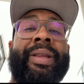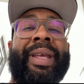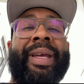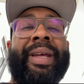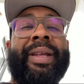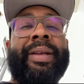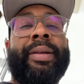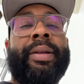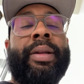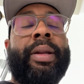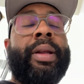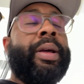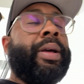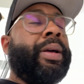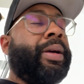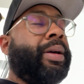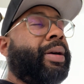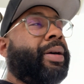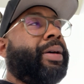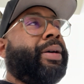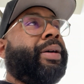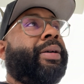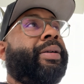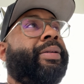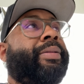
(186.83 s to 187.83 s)
then,
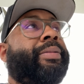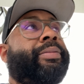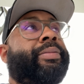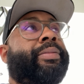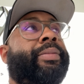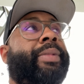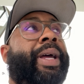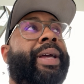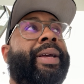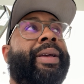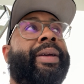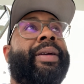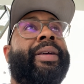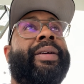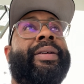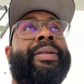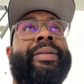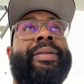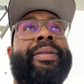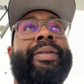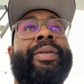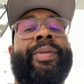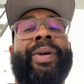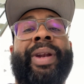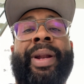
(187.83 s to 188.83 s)
like,
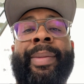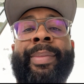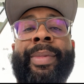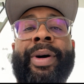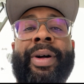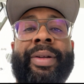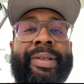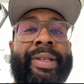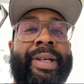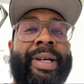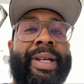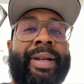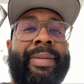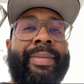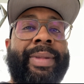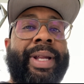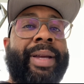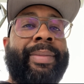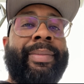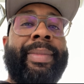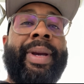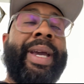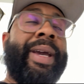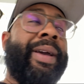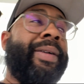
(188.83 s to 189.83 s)
when I'm all done, I'm like,
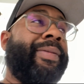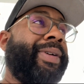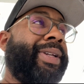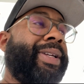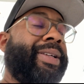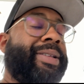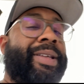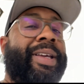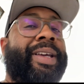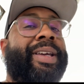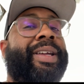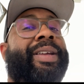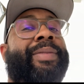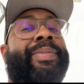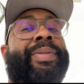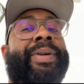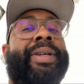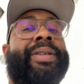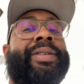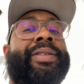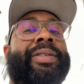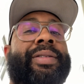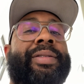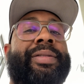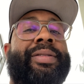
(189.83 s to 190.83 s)
man, we didn't take any
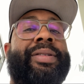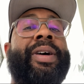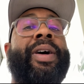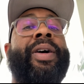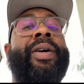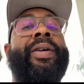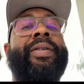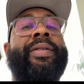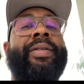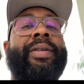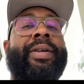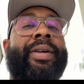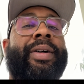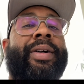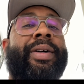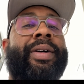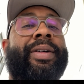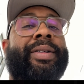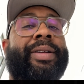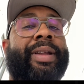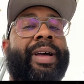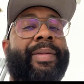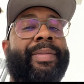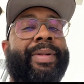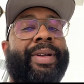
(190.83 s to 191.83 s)
pictures. So
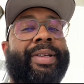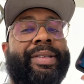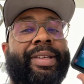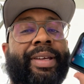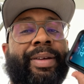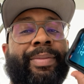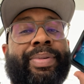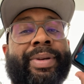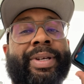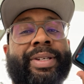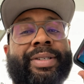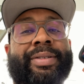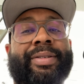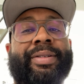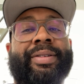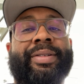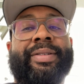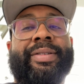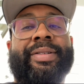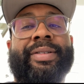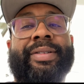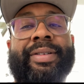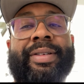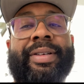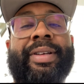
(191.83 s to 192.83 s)
now I'm going to take
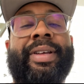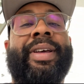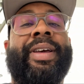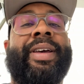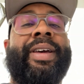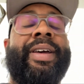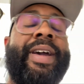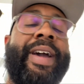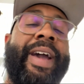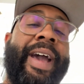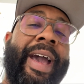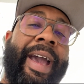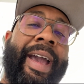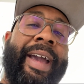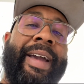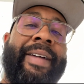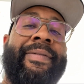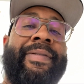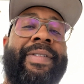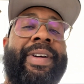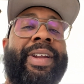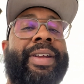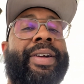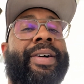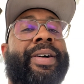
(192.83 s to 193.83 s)
pictures and
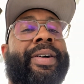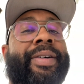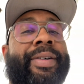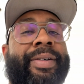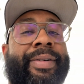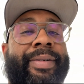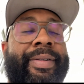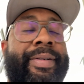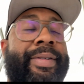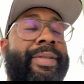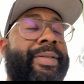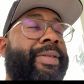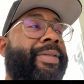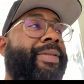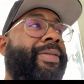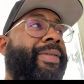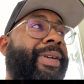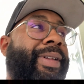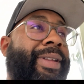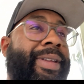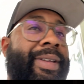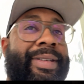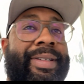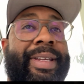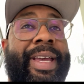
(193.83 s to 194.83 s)
video
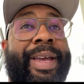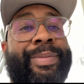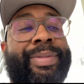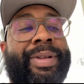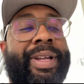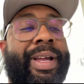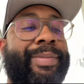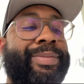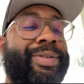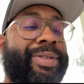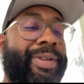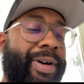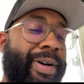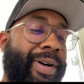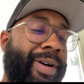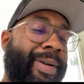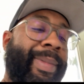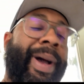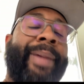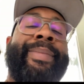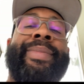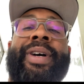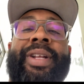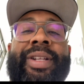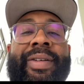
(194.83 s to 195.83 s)
at the same time. So it
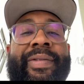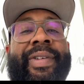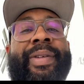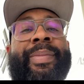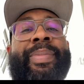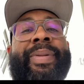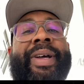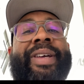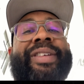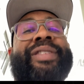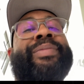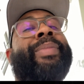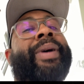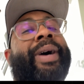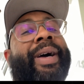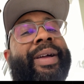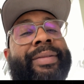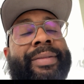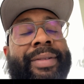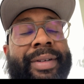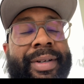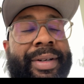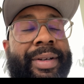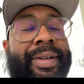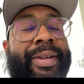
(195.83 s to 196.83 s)
might be all over the place, but
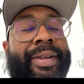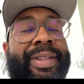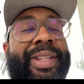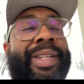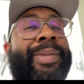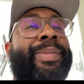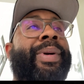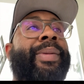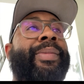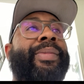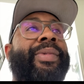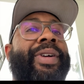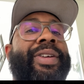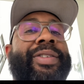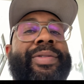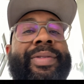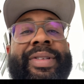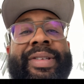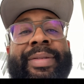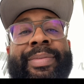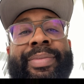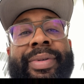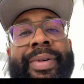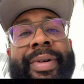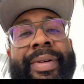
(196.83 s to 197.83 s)
the memory is what's
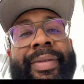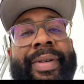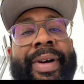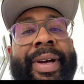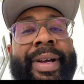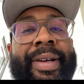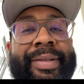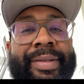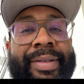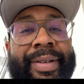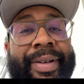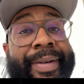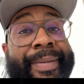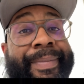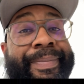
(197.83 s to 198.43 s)
important, right? So.